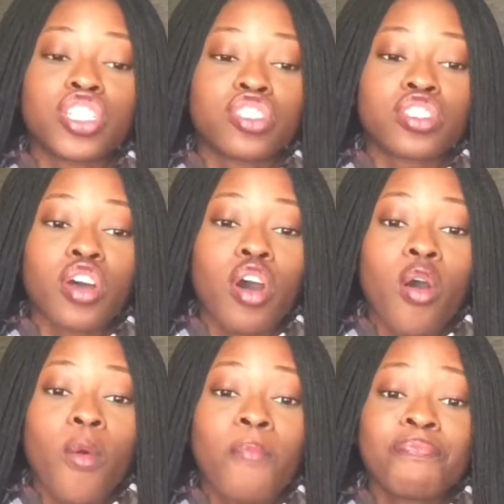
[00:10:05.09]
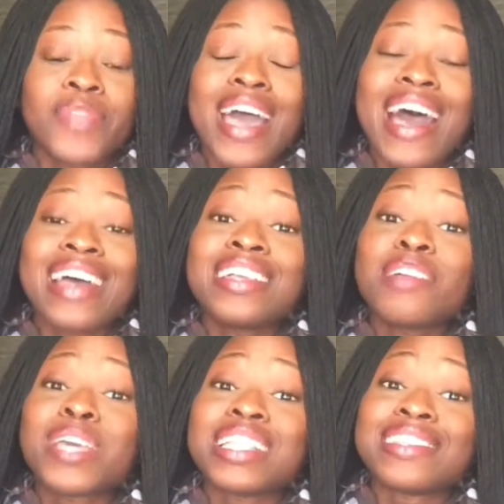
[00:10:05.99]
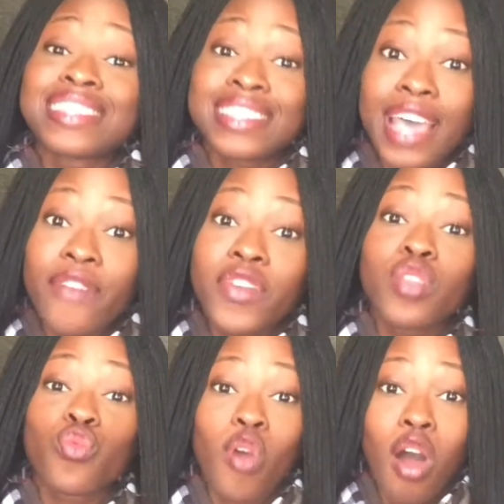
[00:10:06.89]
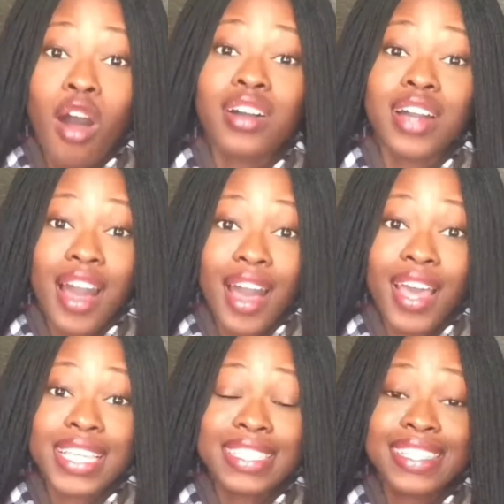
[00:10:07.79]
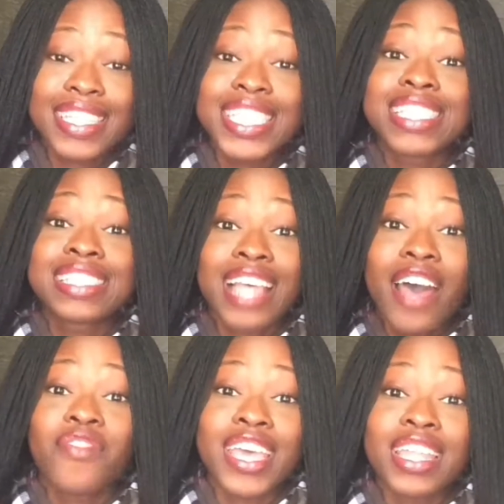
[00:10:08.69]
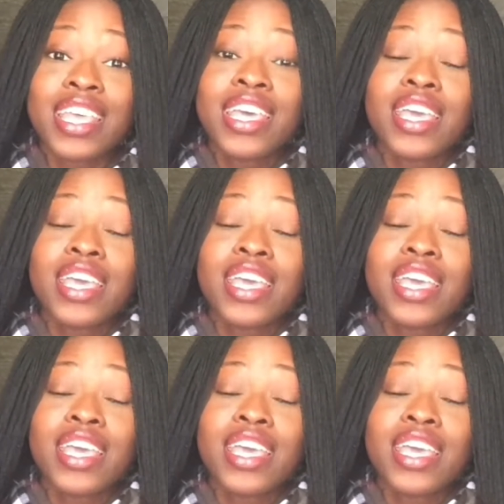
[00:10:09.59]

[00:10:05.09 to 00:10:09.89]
And so I ended up getting 7 wrong, guys. 7.